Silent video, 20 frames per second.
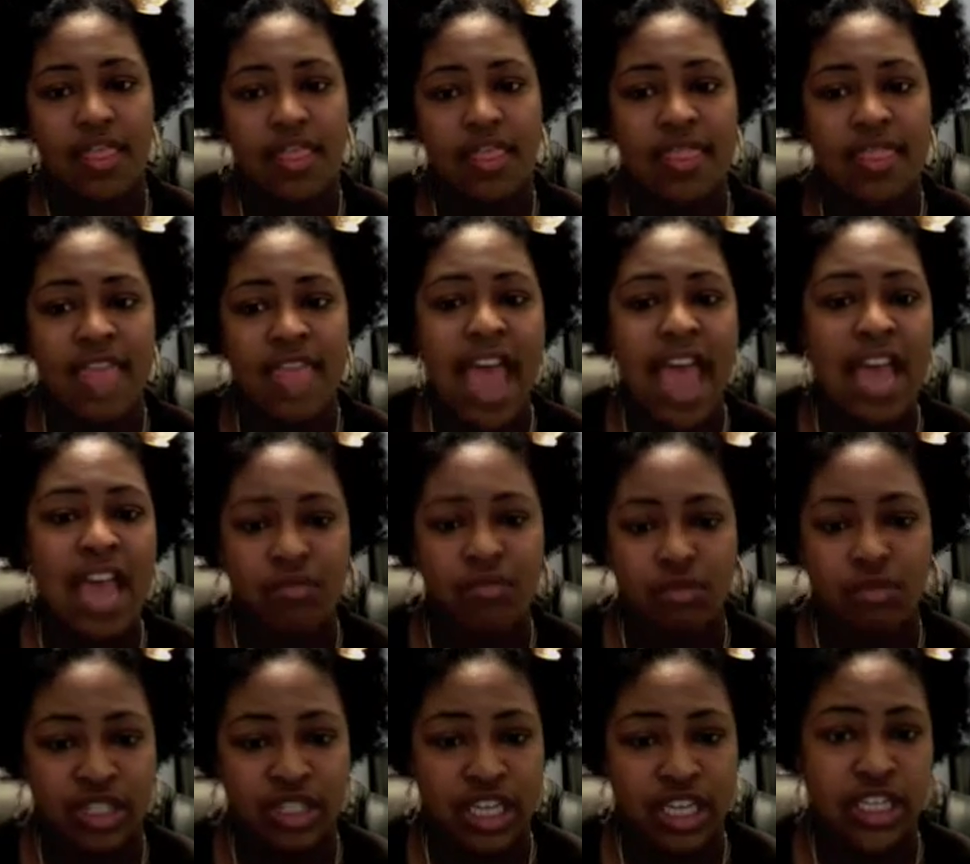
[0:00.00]
that it will
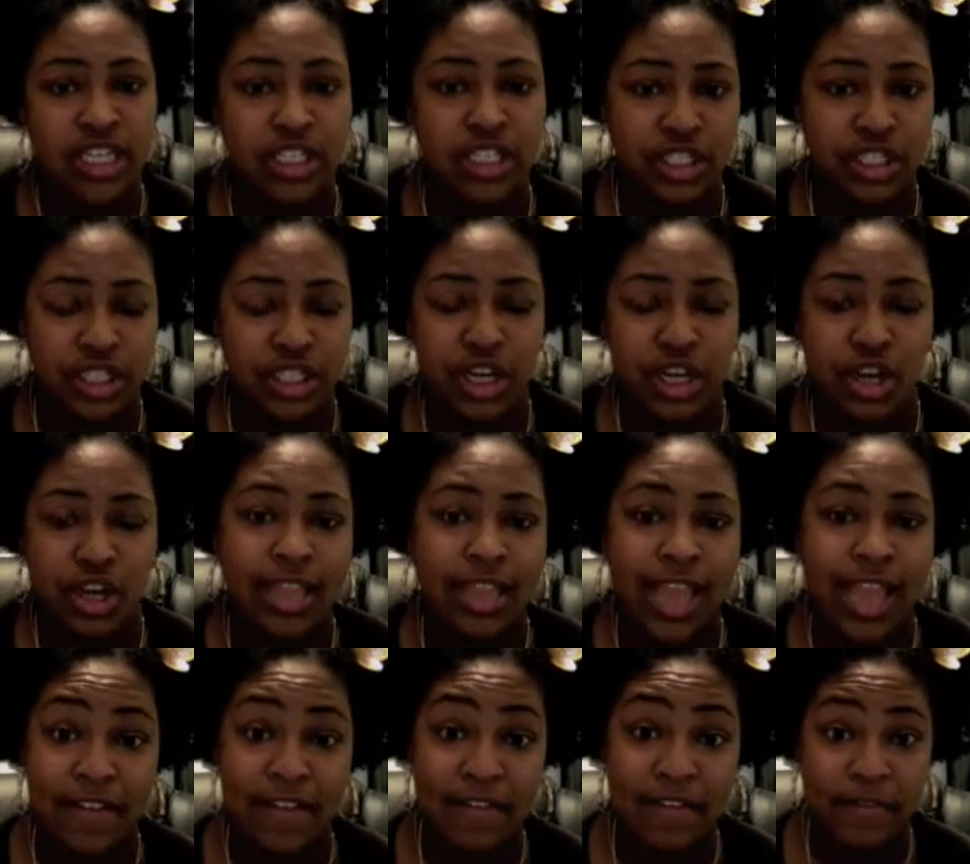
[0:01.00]
change your
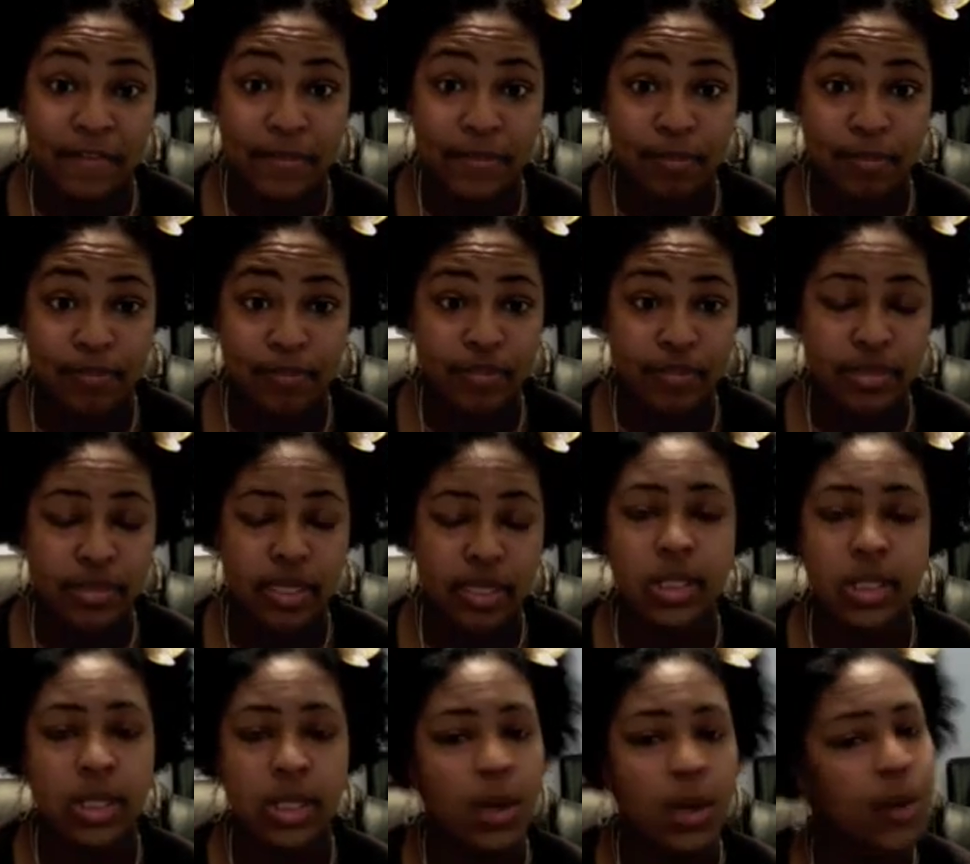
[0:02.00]
life.
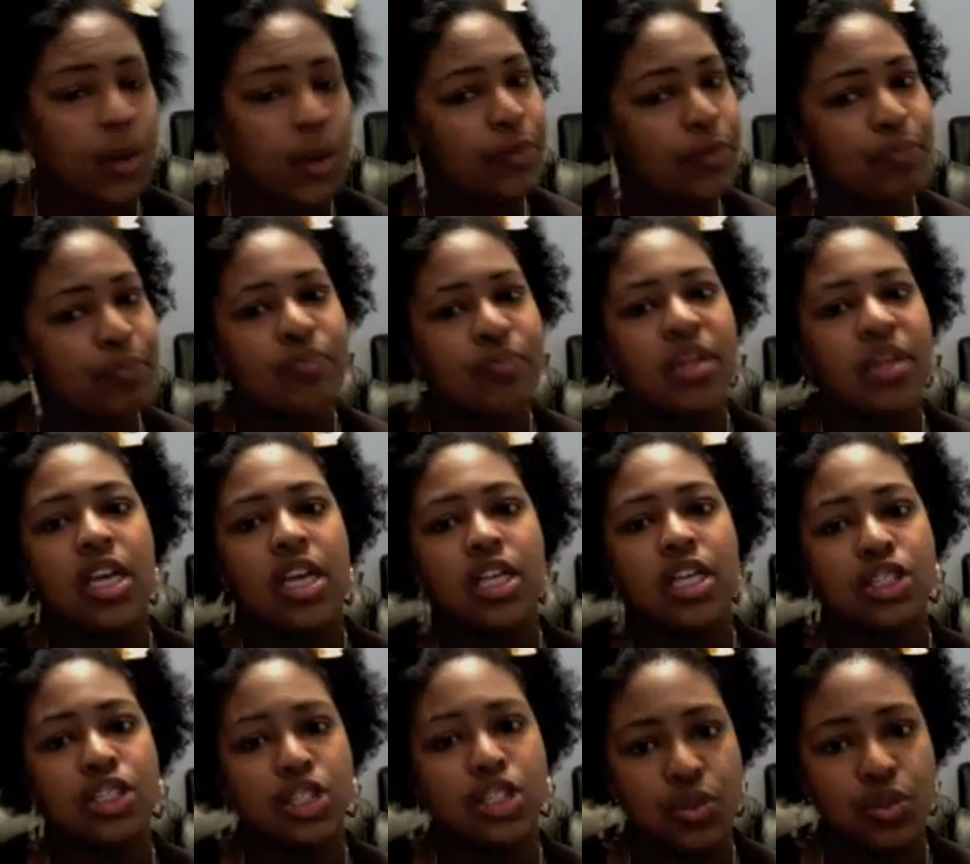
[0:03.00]
So
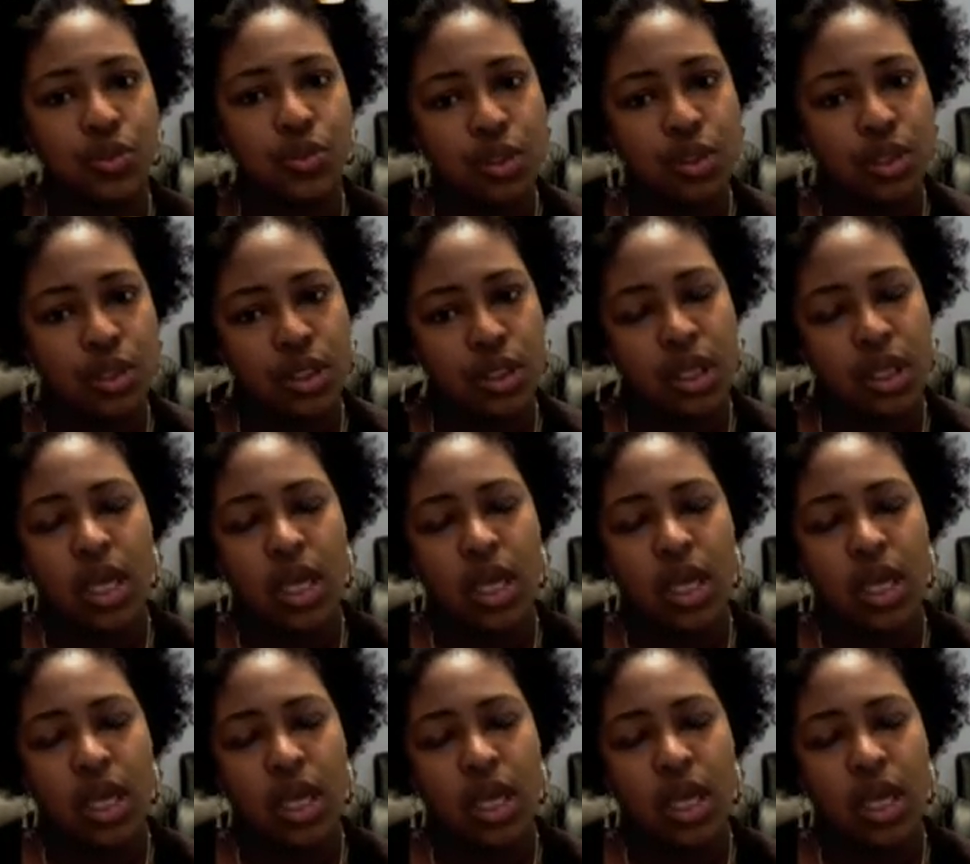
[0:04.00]
juice